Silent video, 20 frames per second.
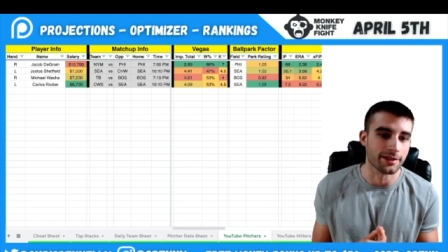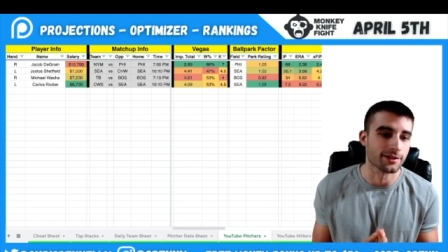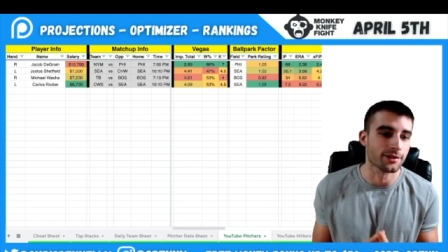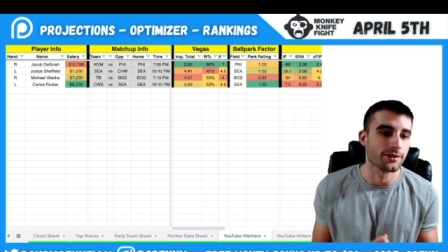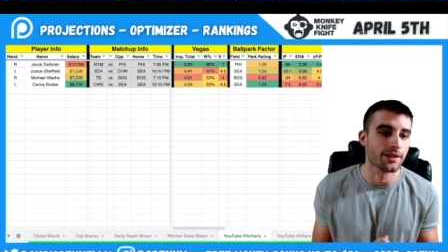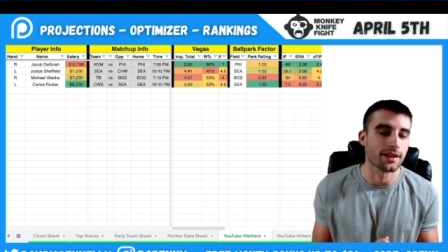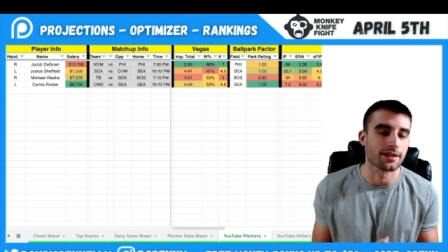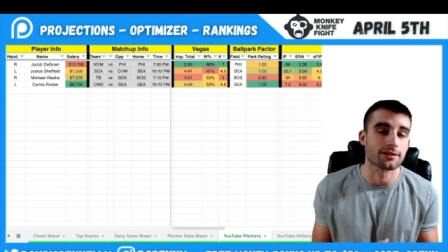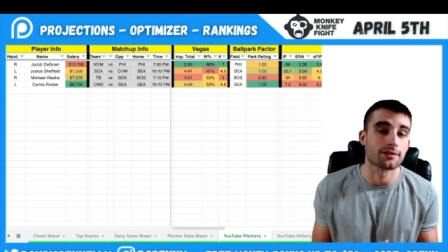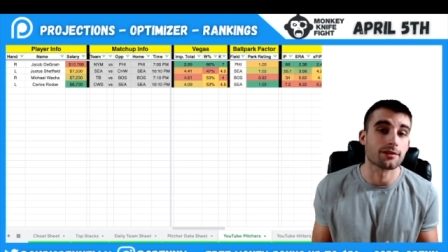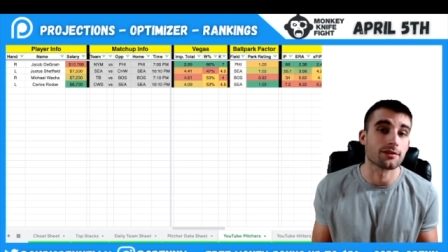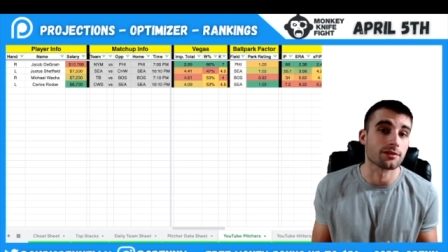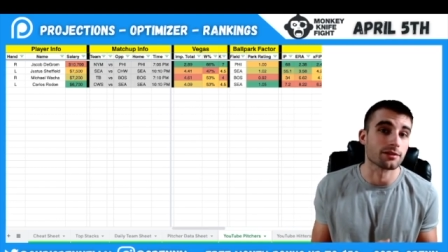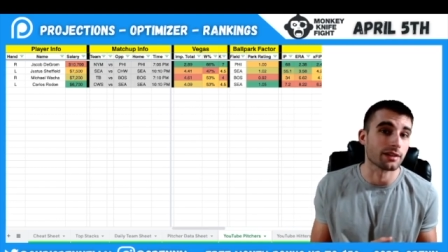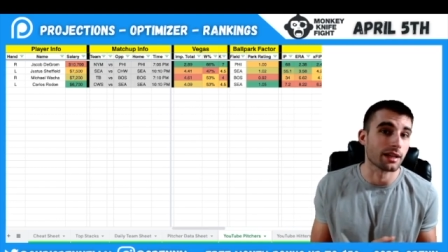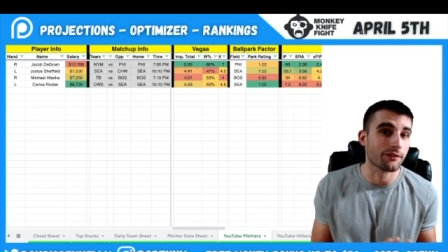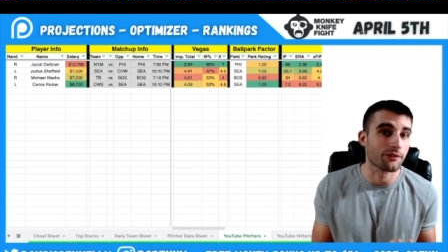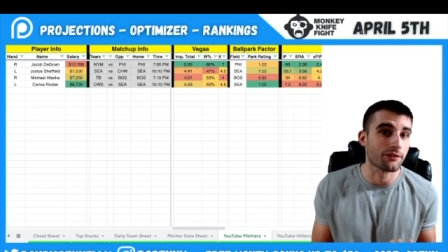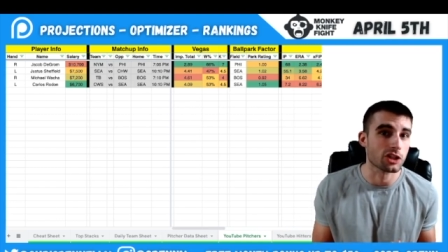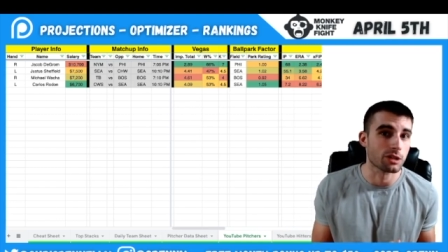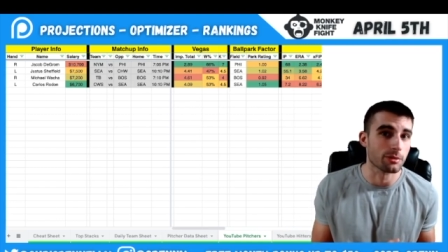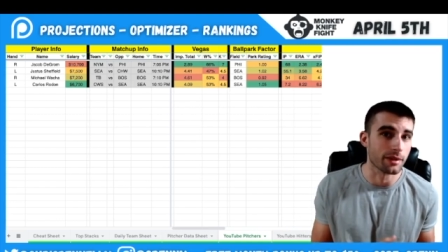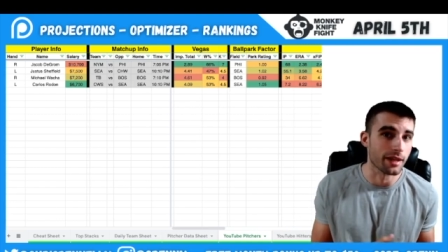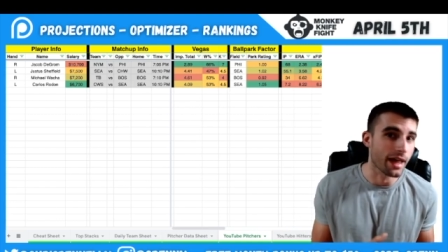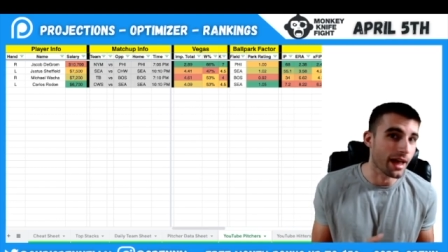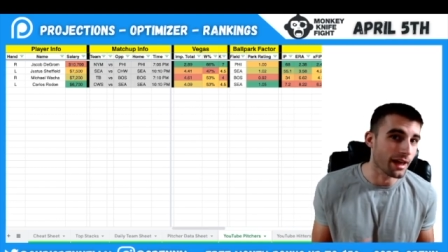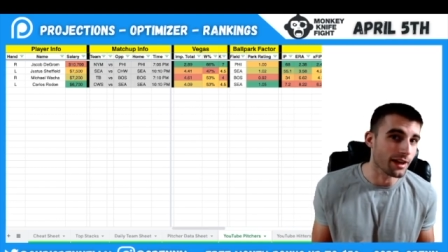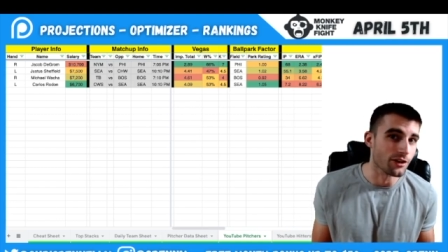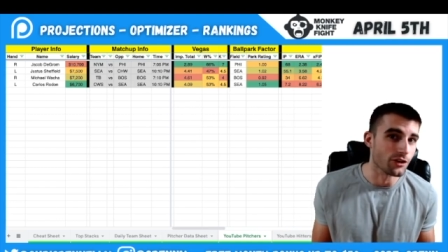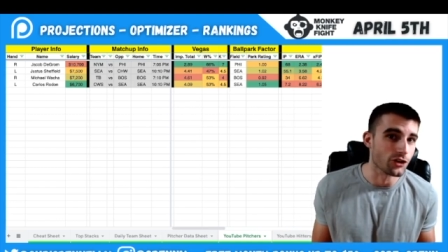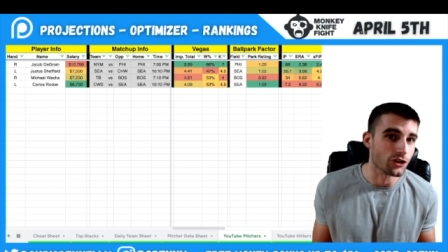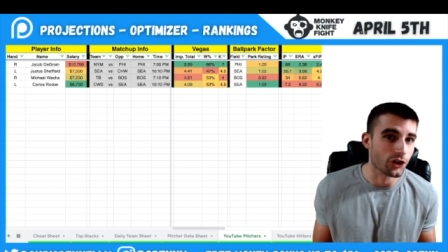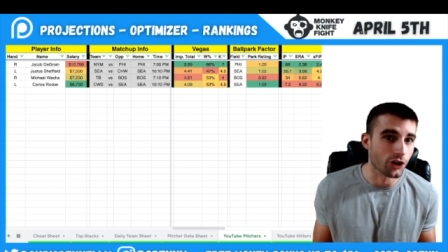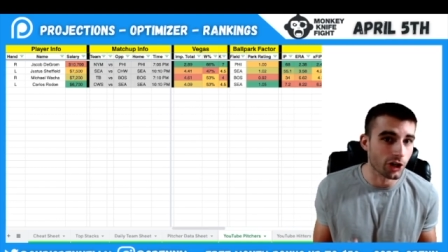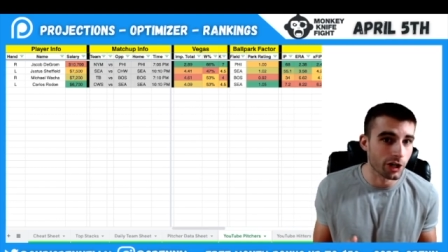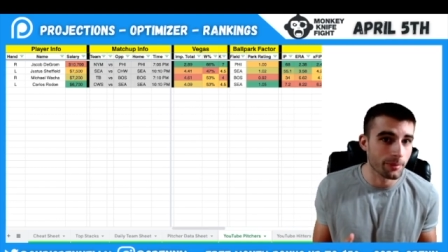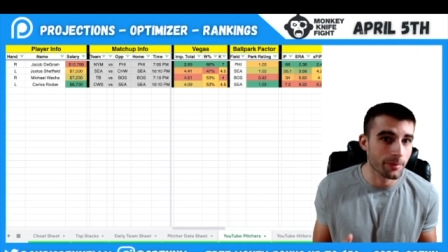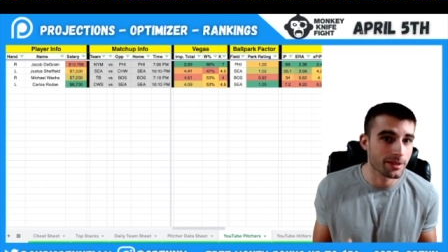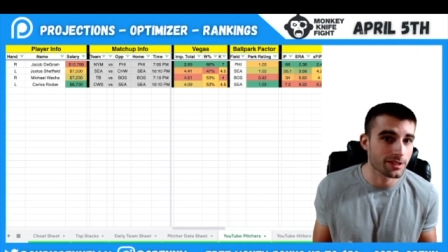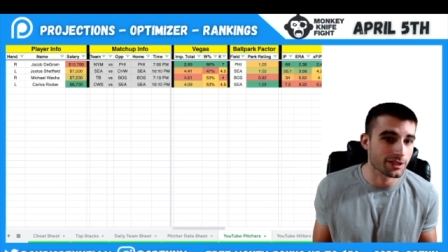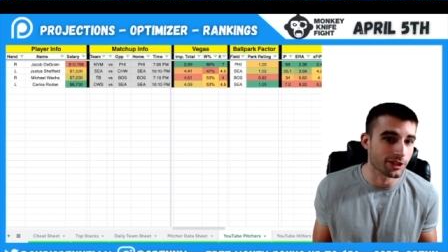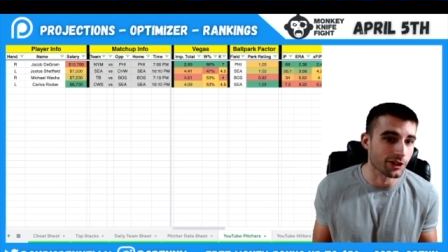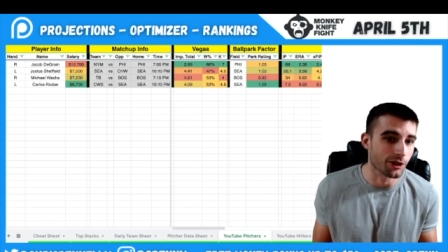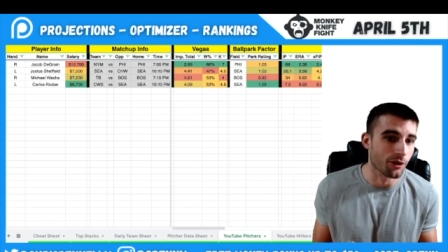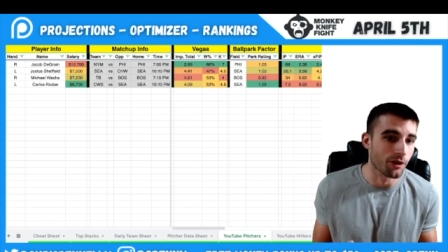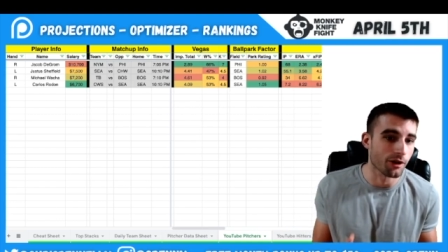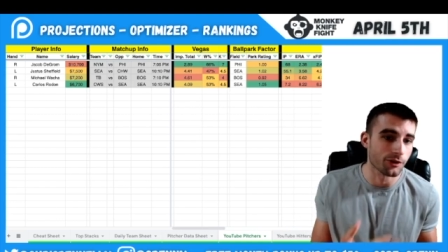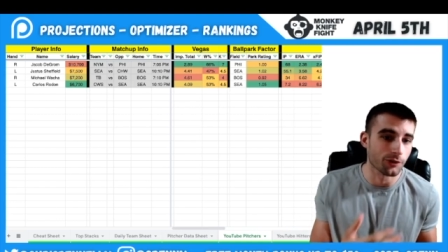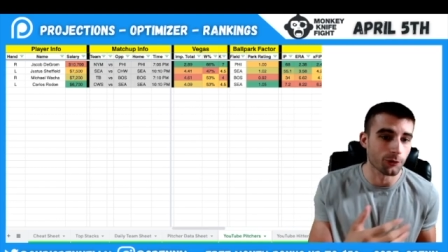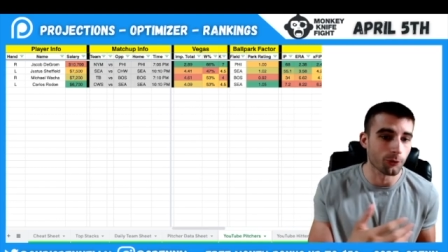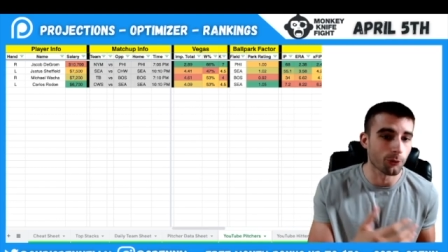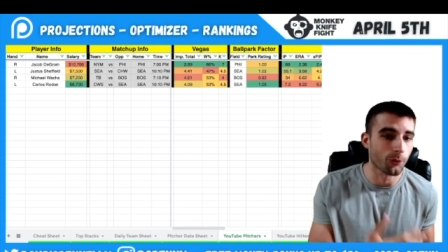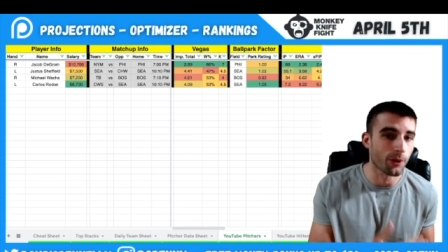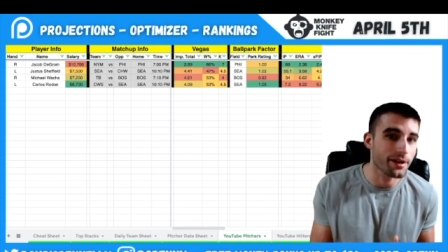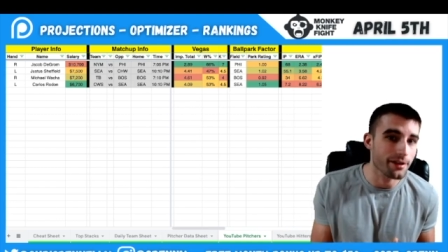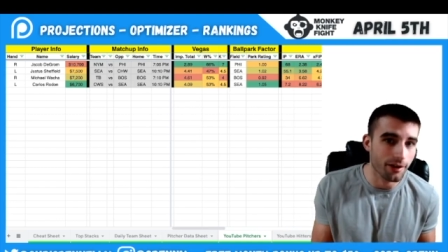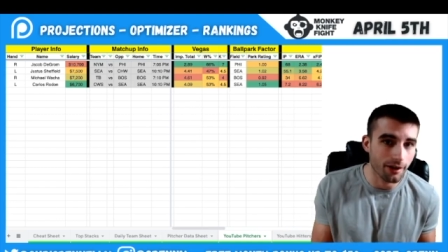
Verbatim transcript: So yes, there's leverage to be had in tournaments to go underweight